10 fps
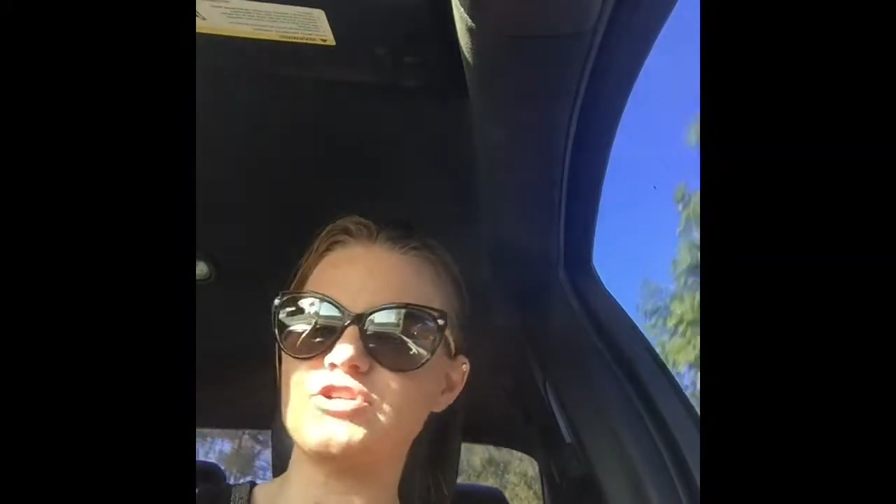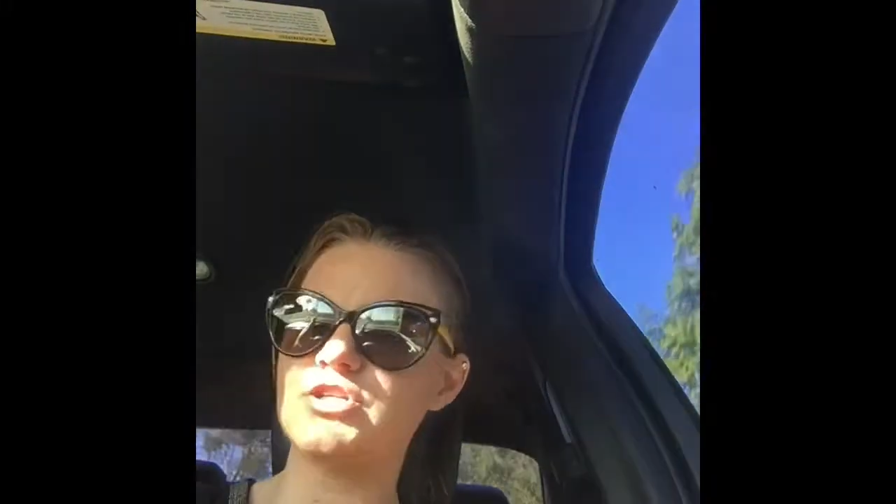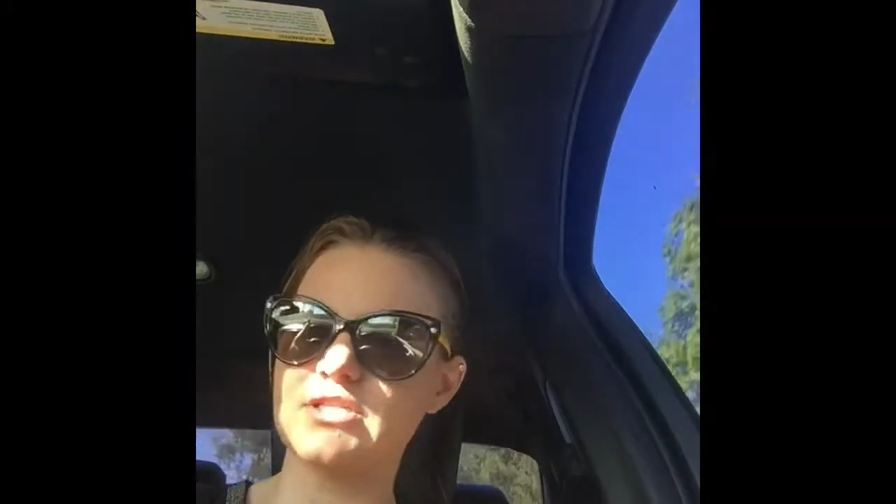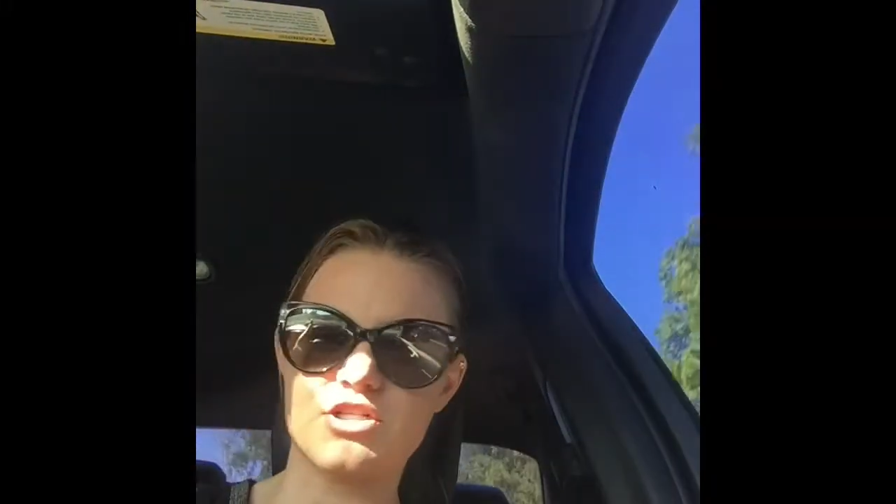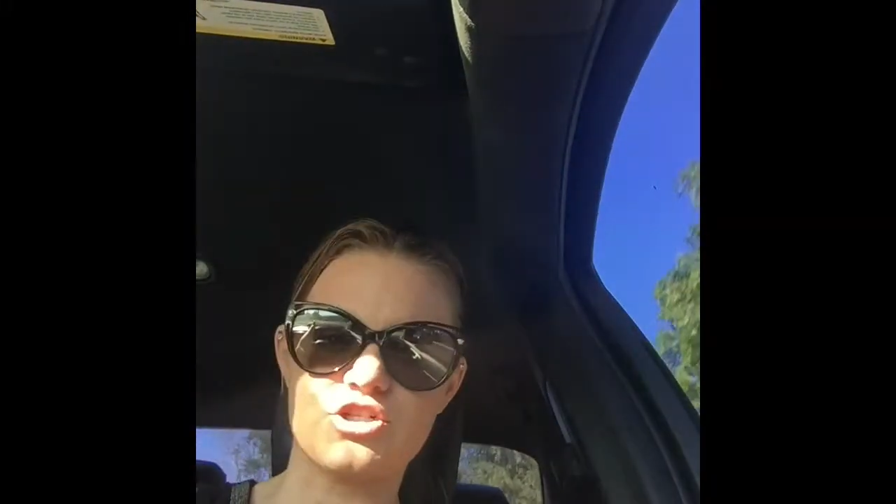And
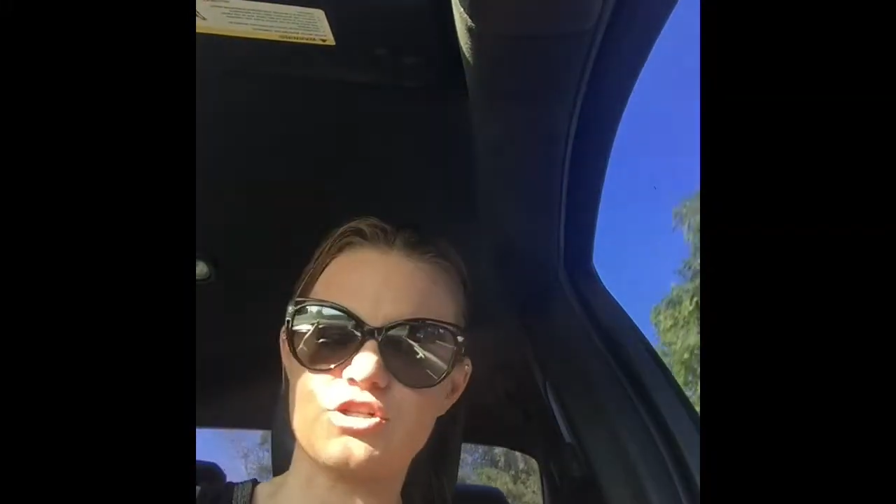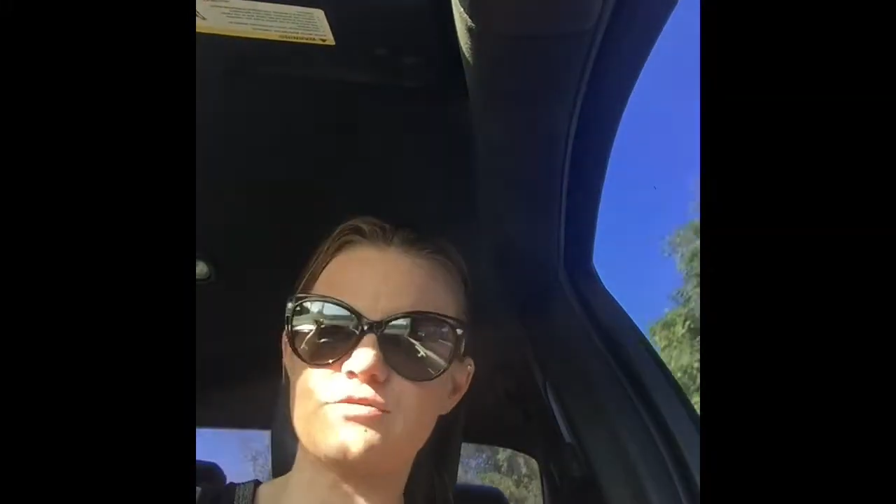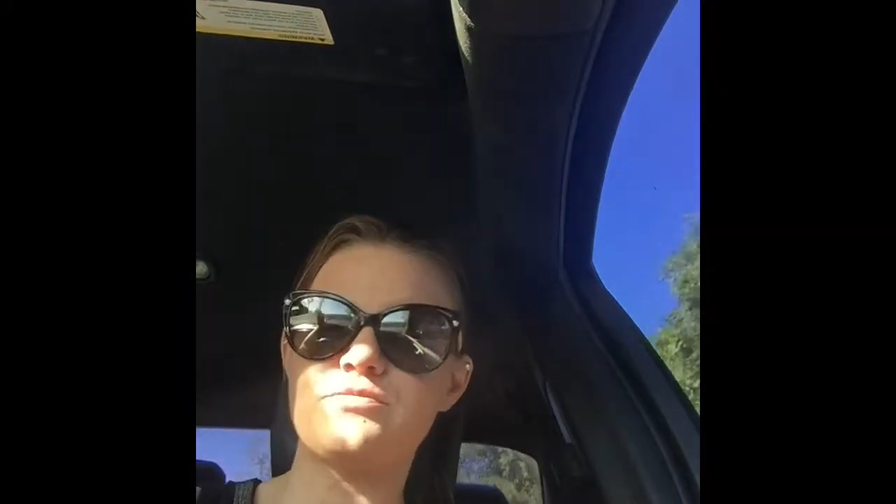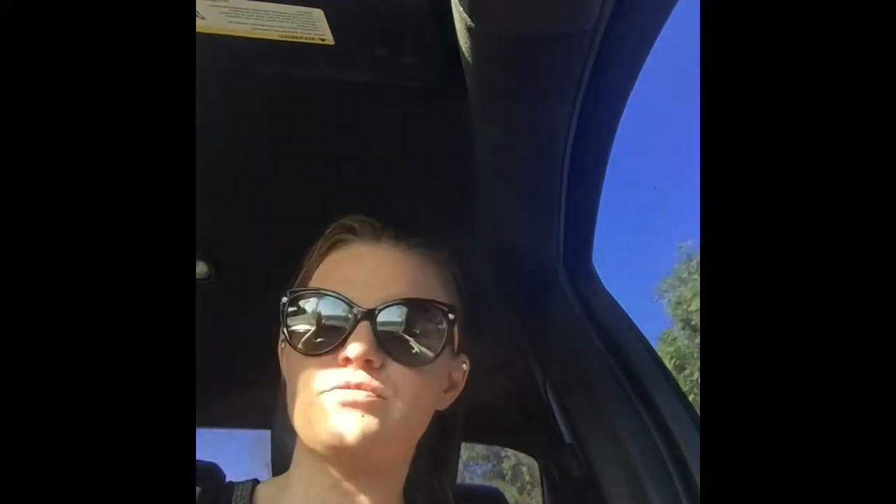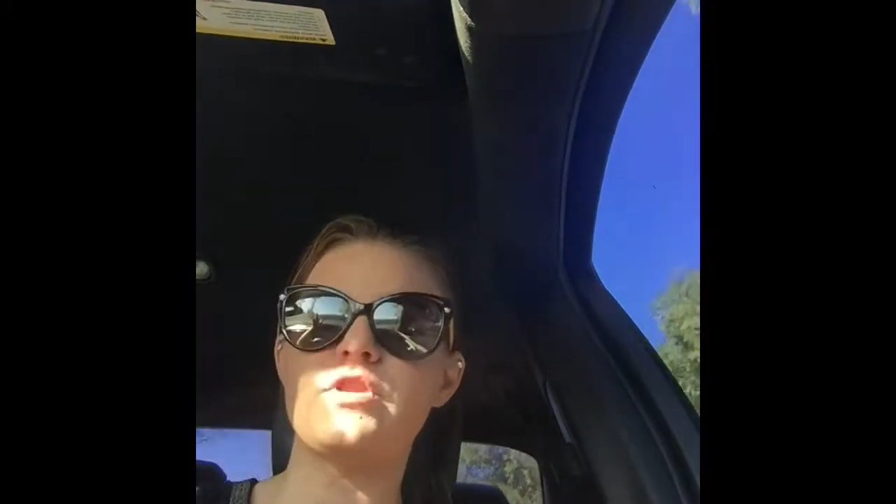she said, sure.
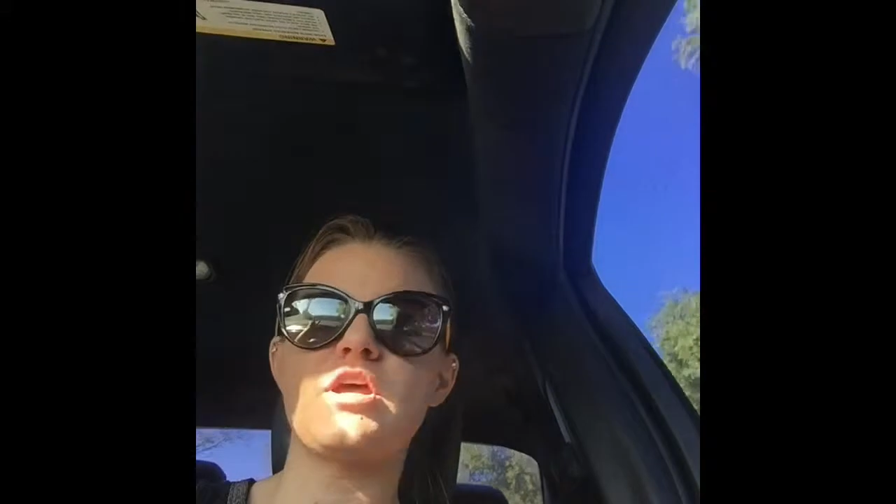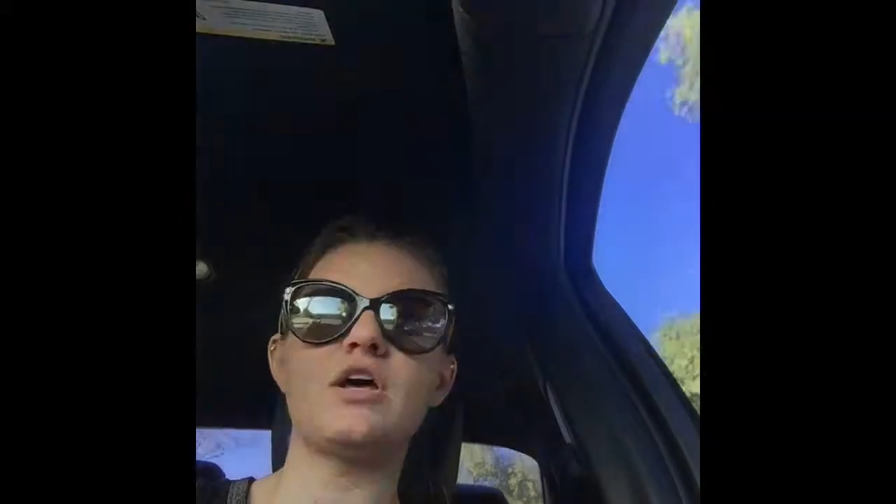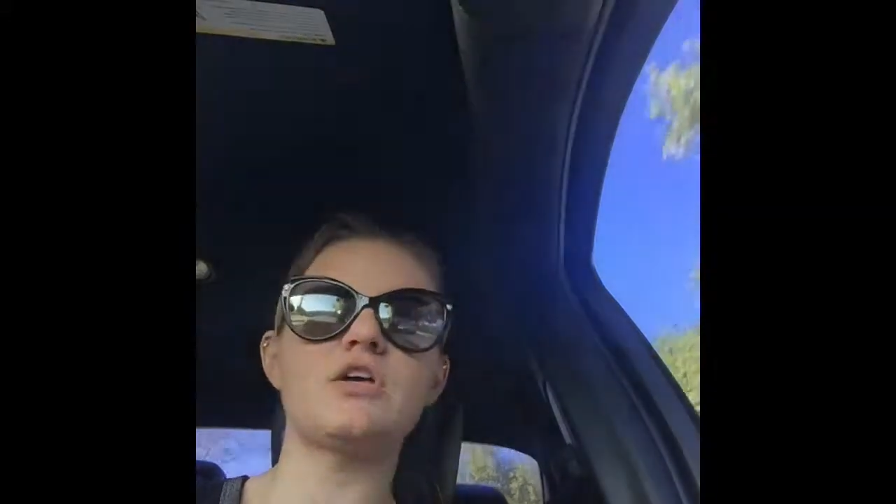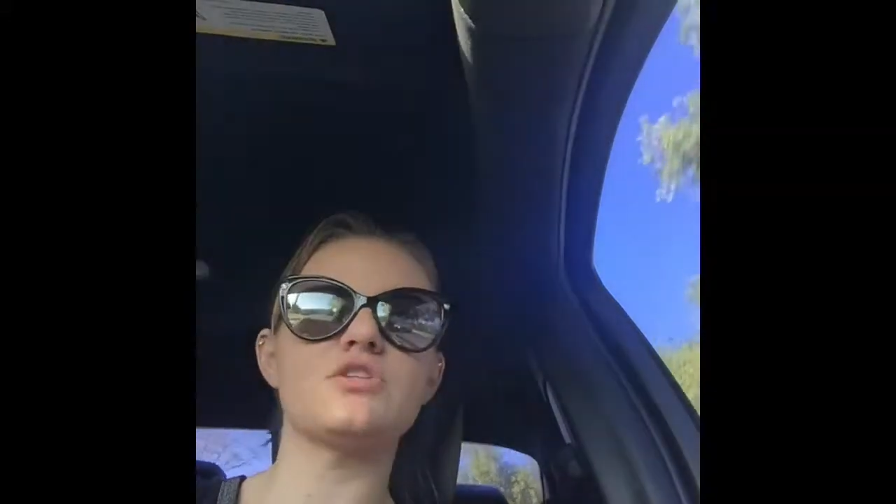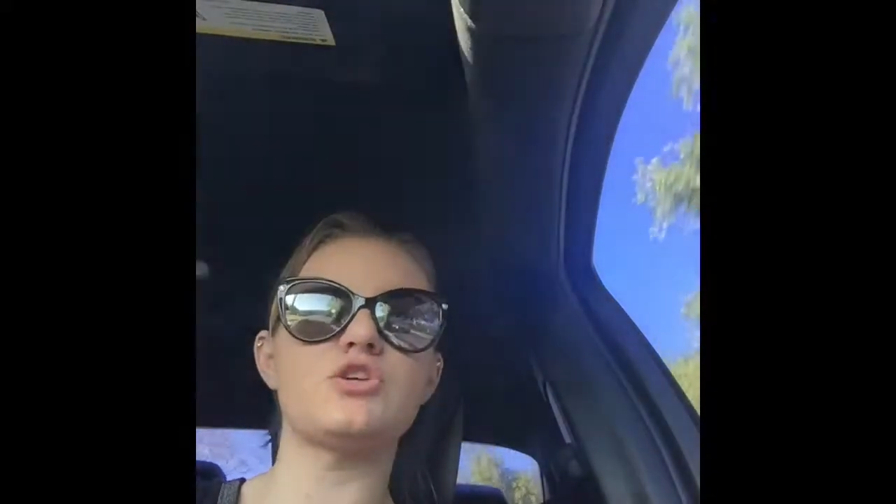
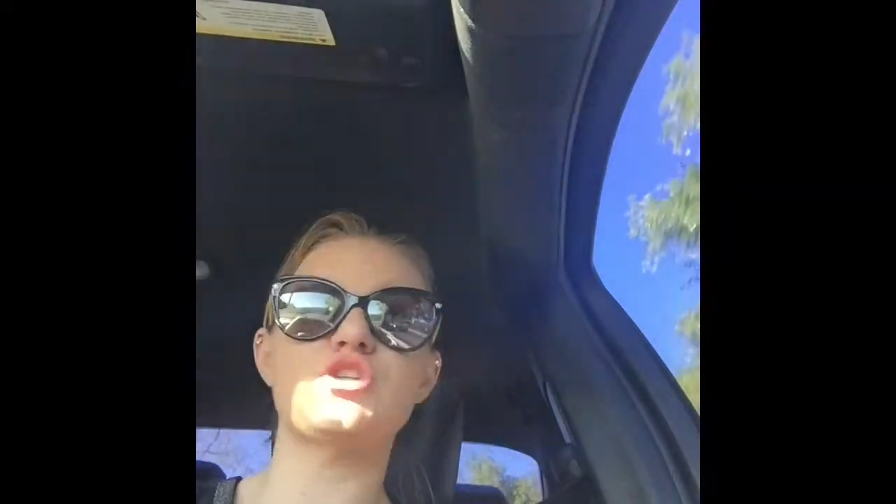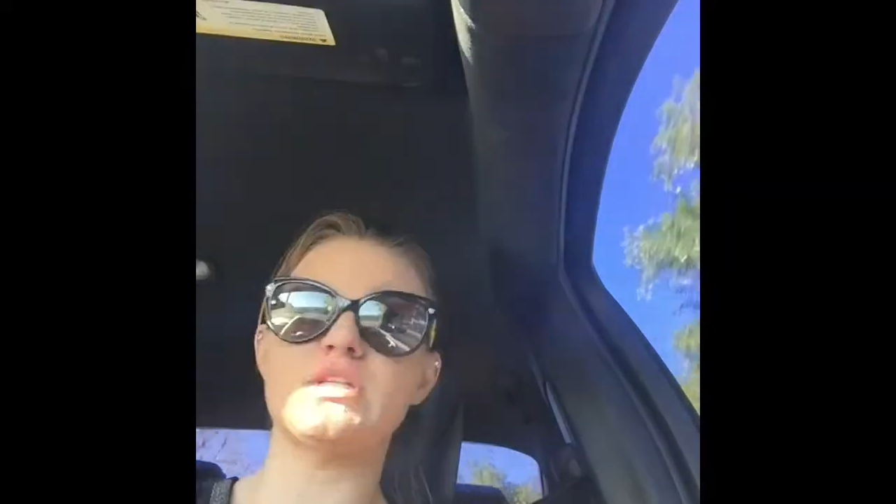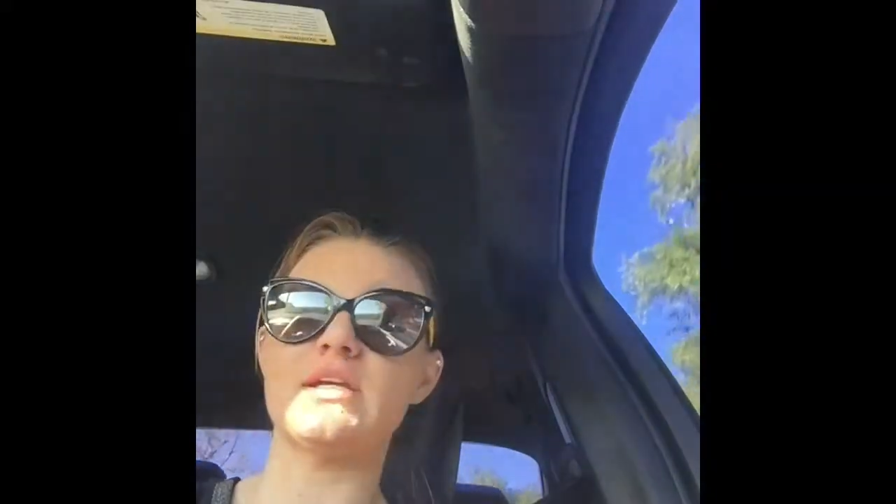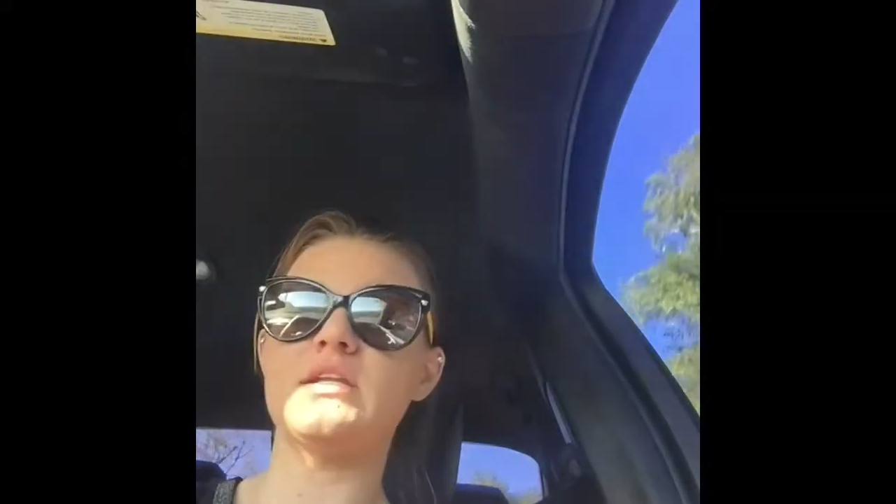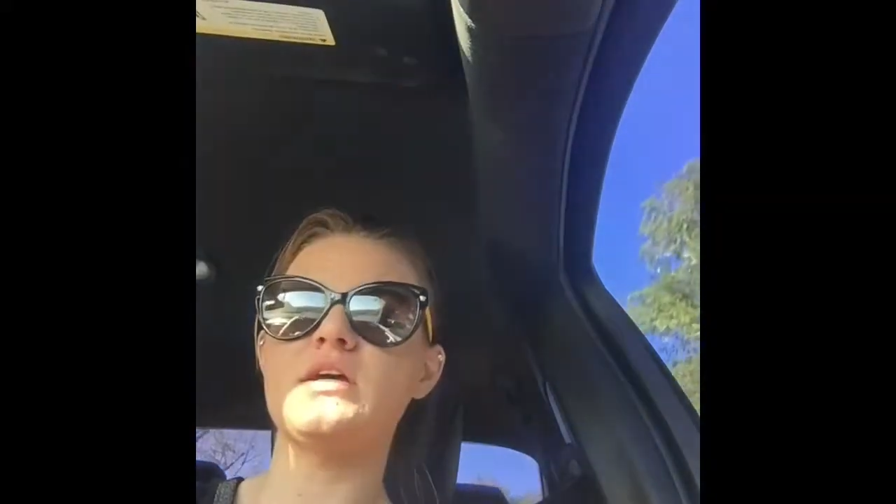So she
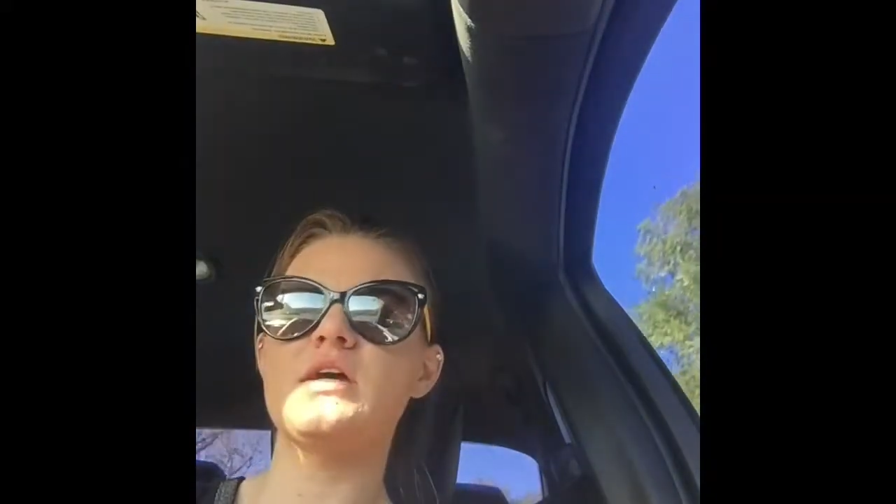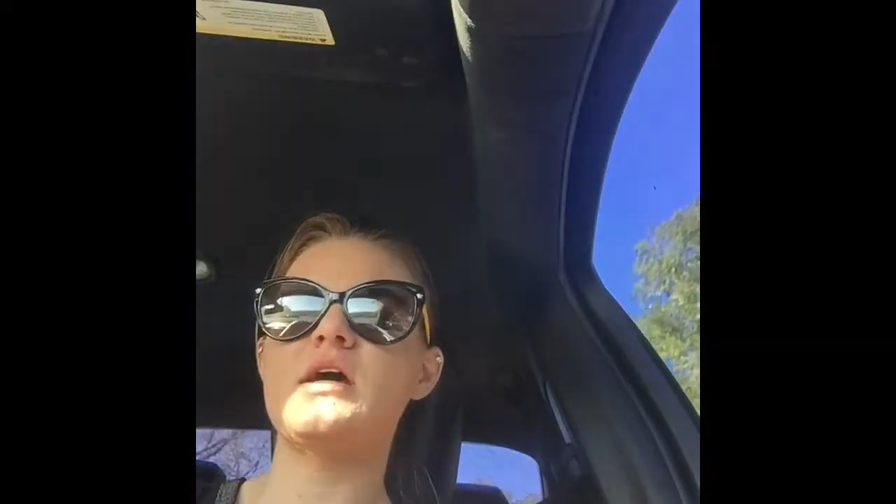did.